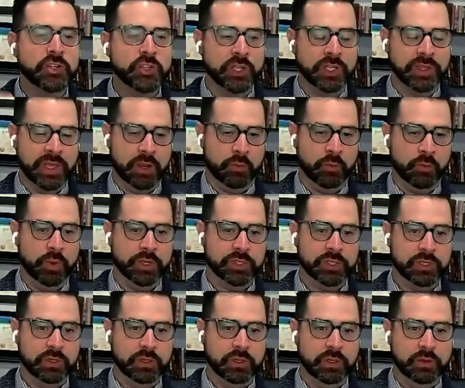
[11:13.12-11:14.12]
managing
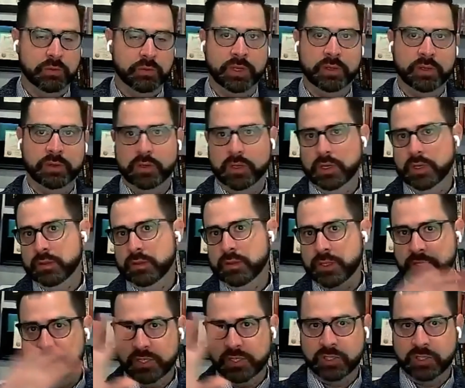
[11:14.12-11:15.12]
that risk,
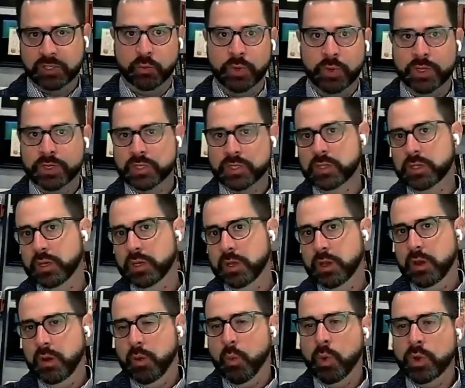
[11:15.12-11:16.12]
right? This is the
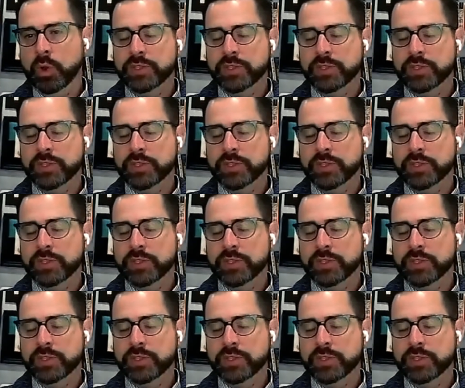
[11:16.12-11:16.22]
risk.